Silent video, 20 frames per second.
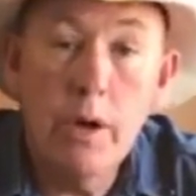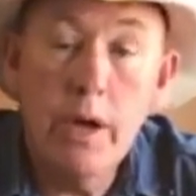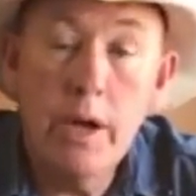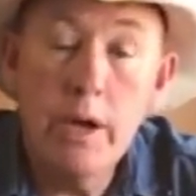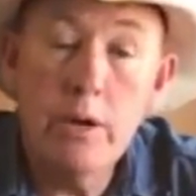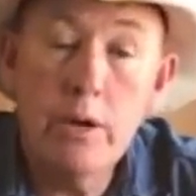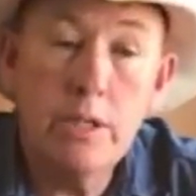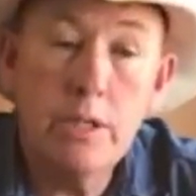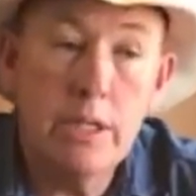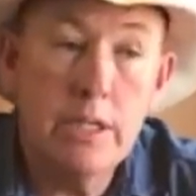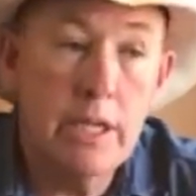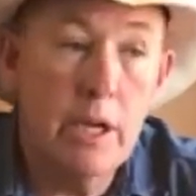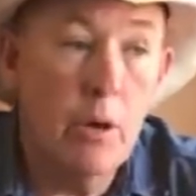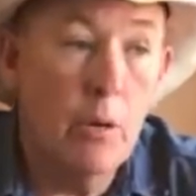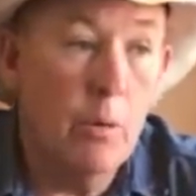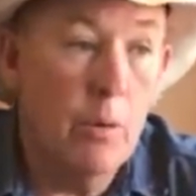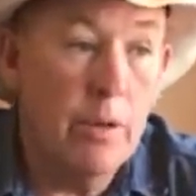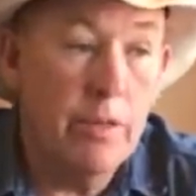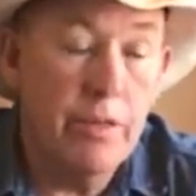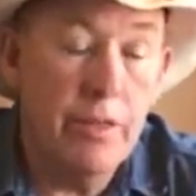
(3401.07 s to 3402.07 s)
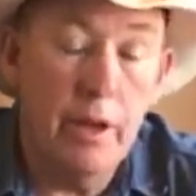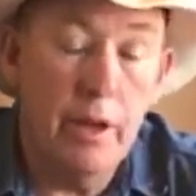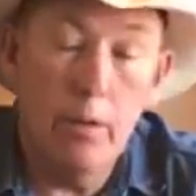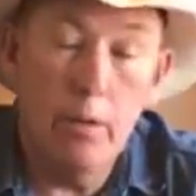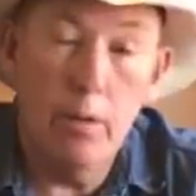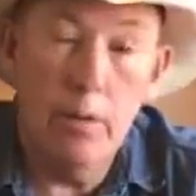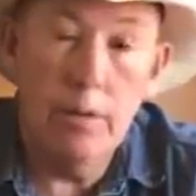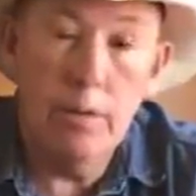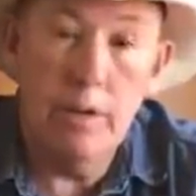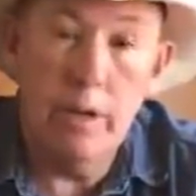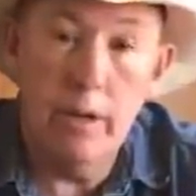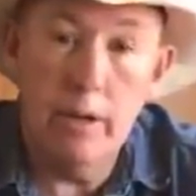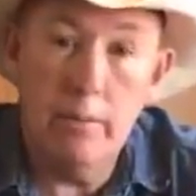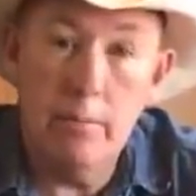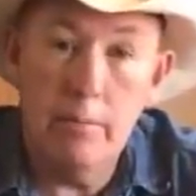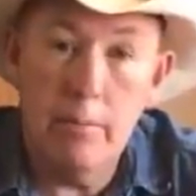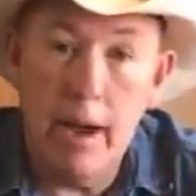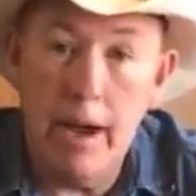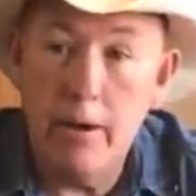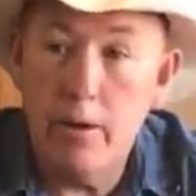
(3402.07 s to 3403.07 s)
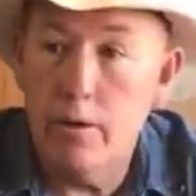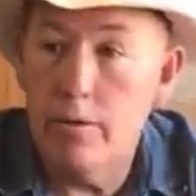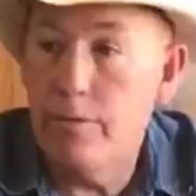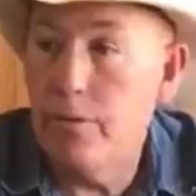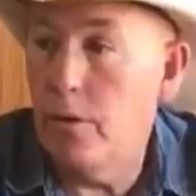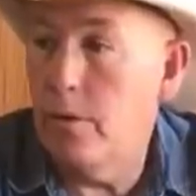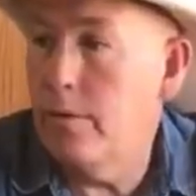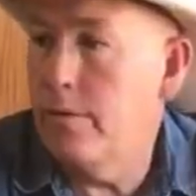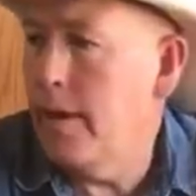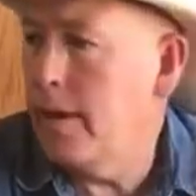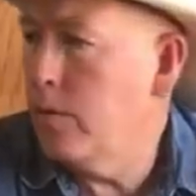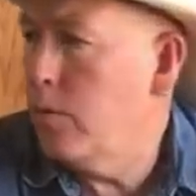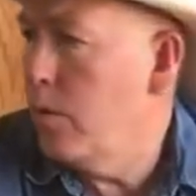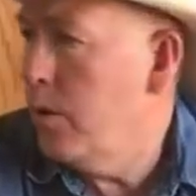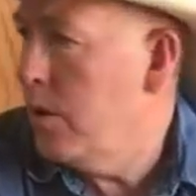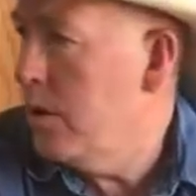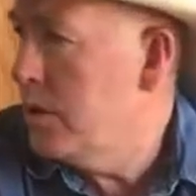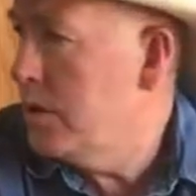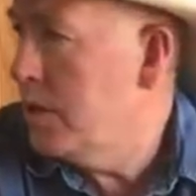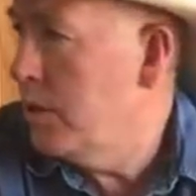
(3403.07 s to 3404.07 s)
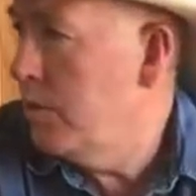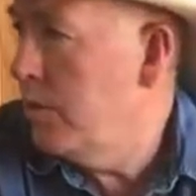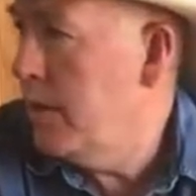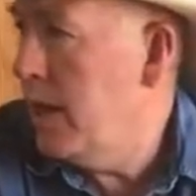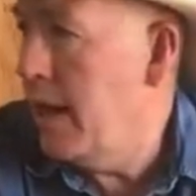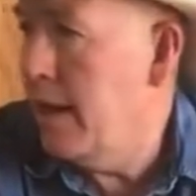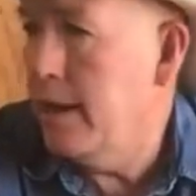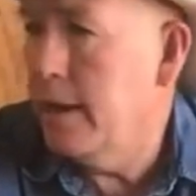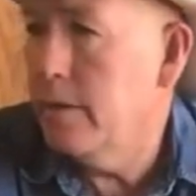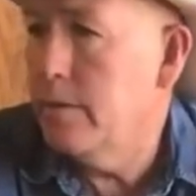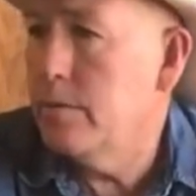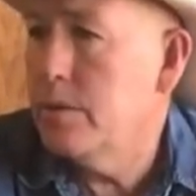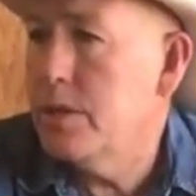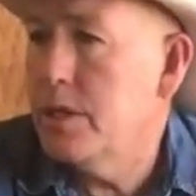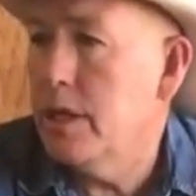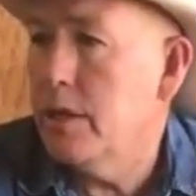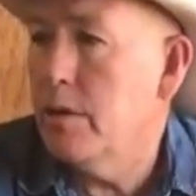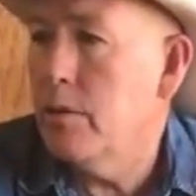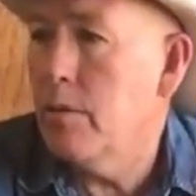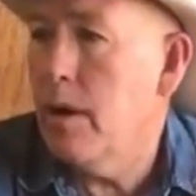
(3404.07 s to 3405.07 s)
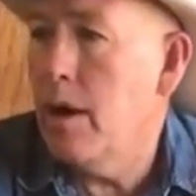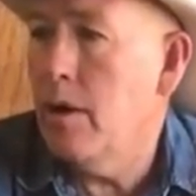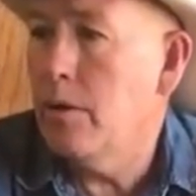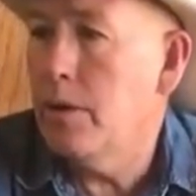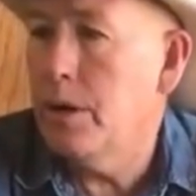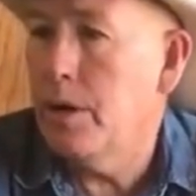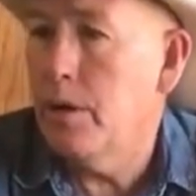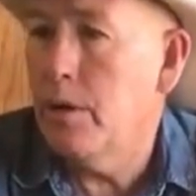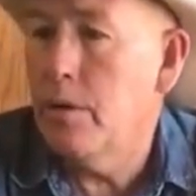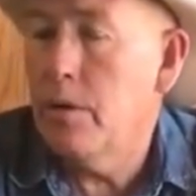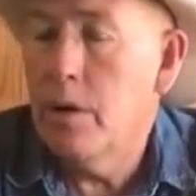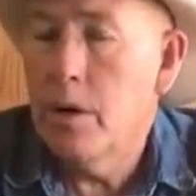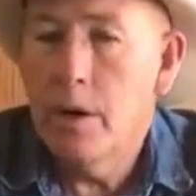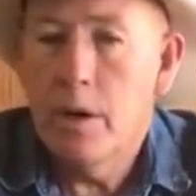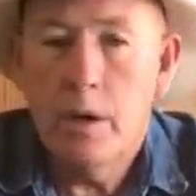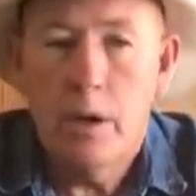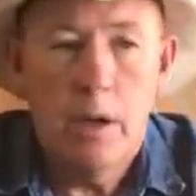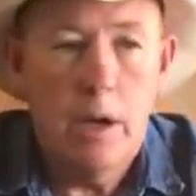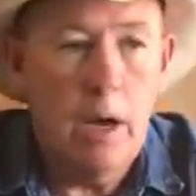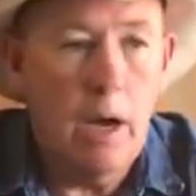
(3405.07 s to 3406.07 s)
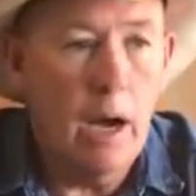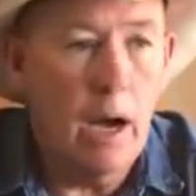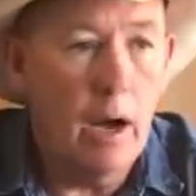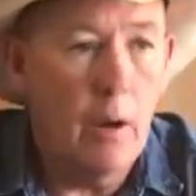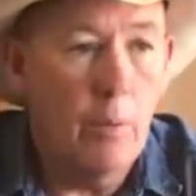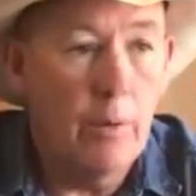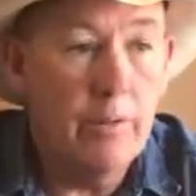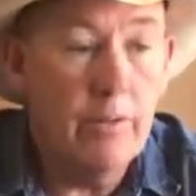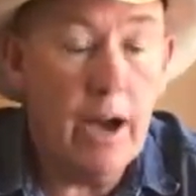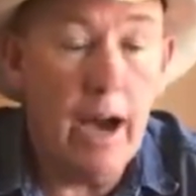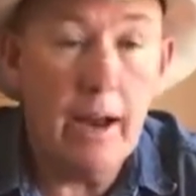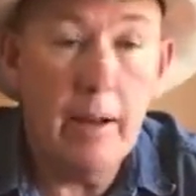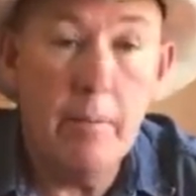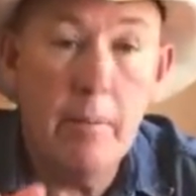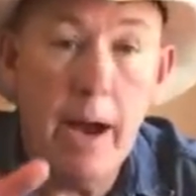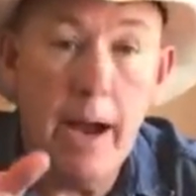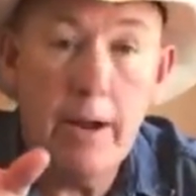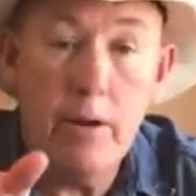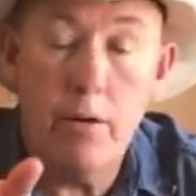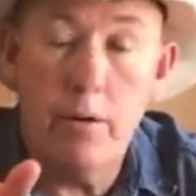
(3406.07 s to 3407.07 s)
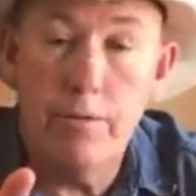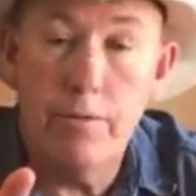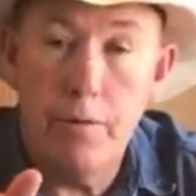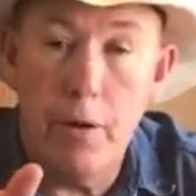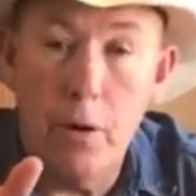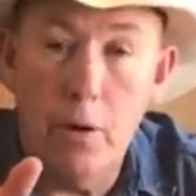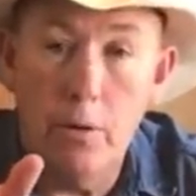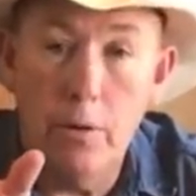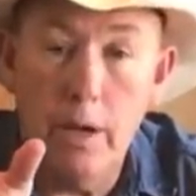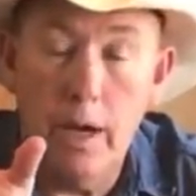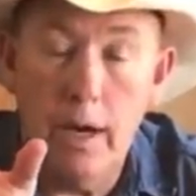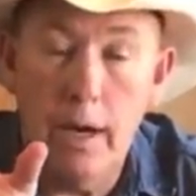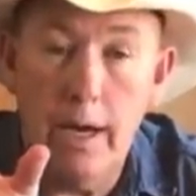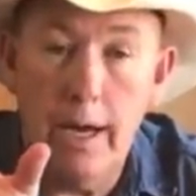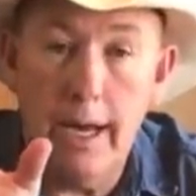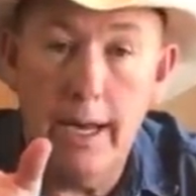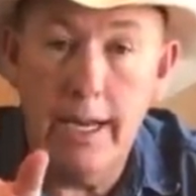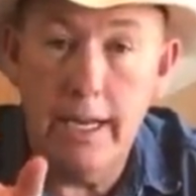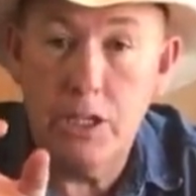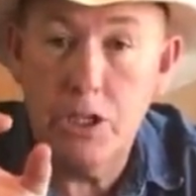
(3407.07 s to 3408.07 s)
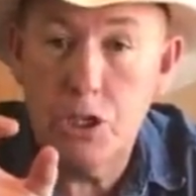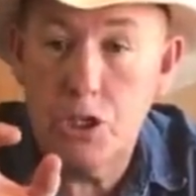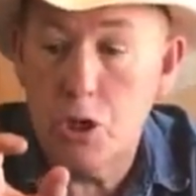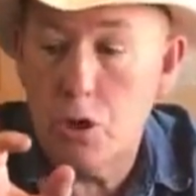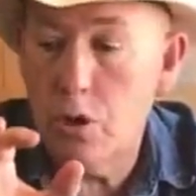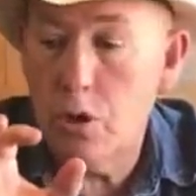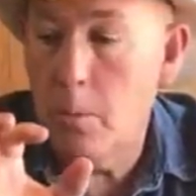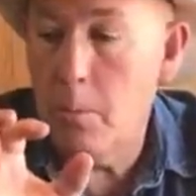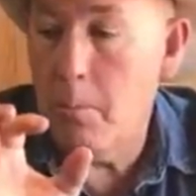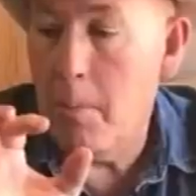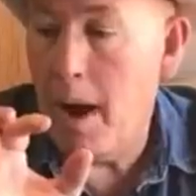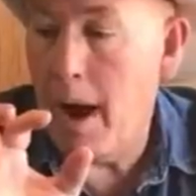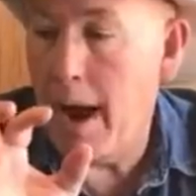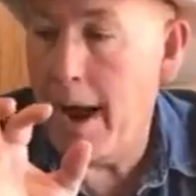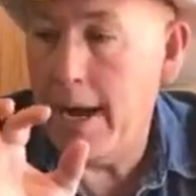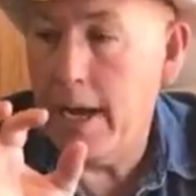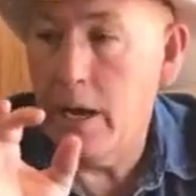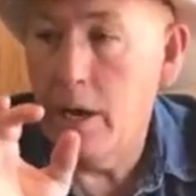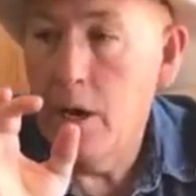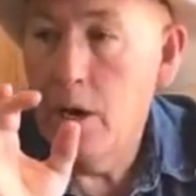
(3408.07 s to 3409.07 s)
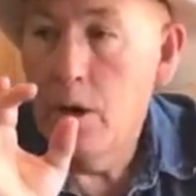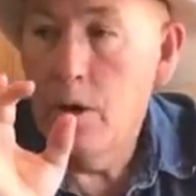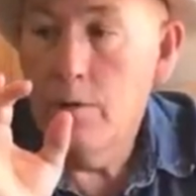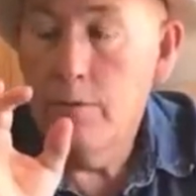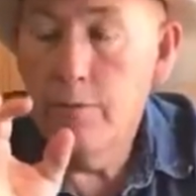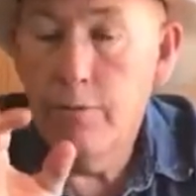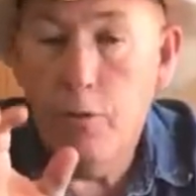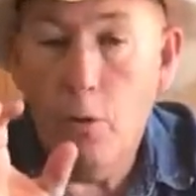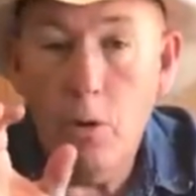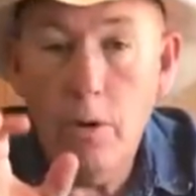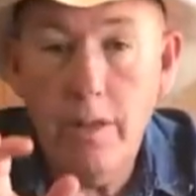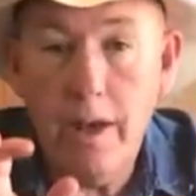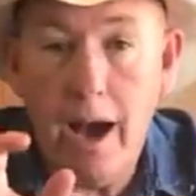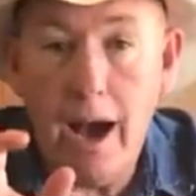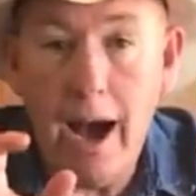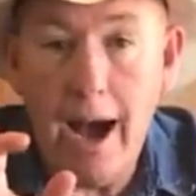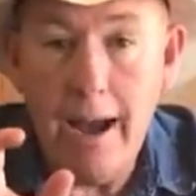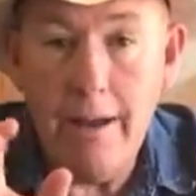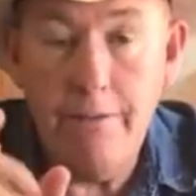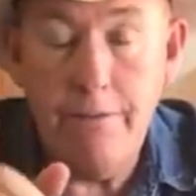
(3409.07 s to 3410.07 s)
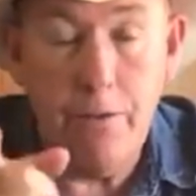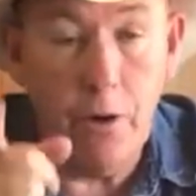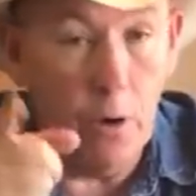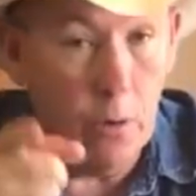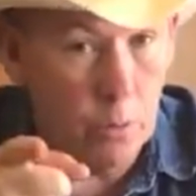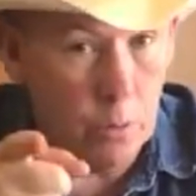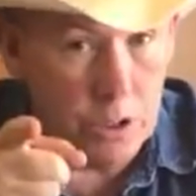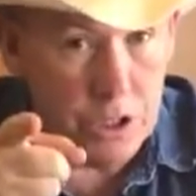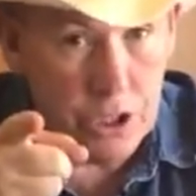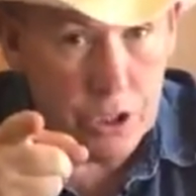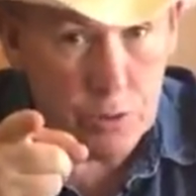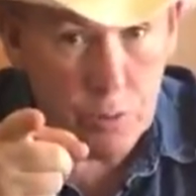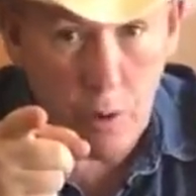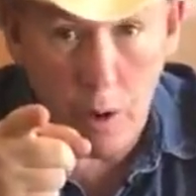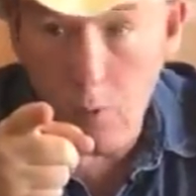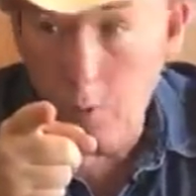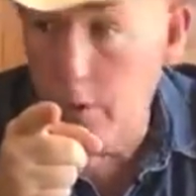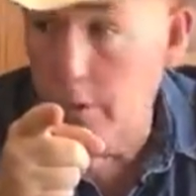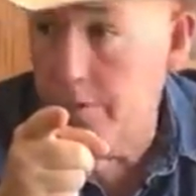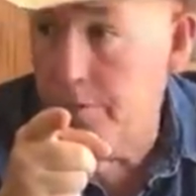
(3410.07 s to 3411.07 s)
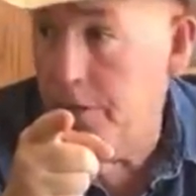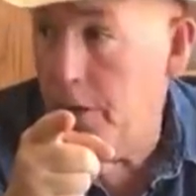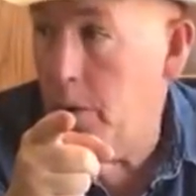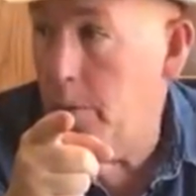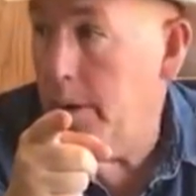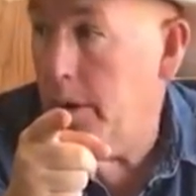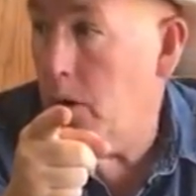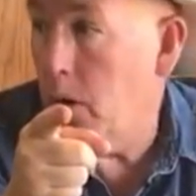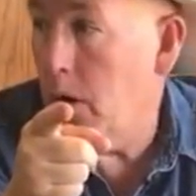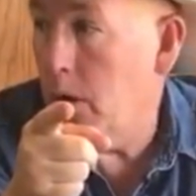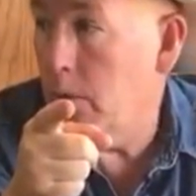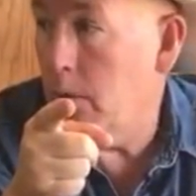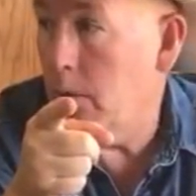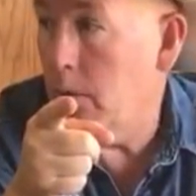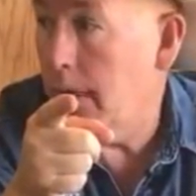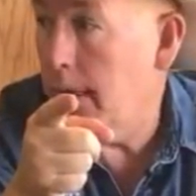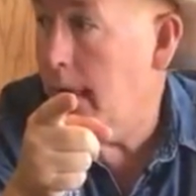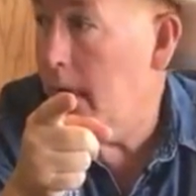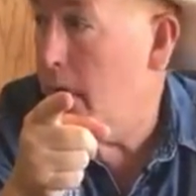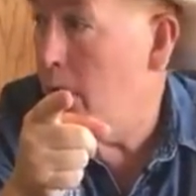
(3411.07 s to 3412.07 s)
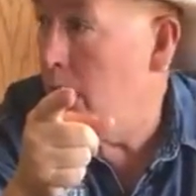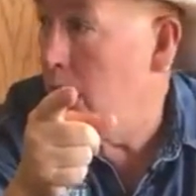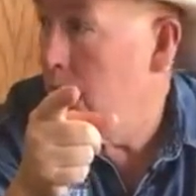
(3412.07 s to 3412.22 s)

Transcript: here's the deal with the with the microphone. In fact, where is it? We had it sitting around. Um, uh, we've got a microphone, uh, an external mic for the iPhone, which is what we're filming on right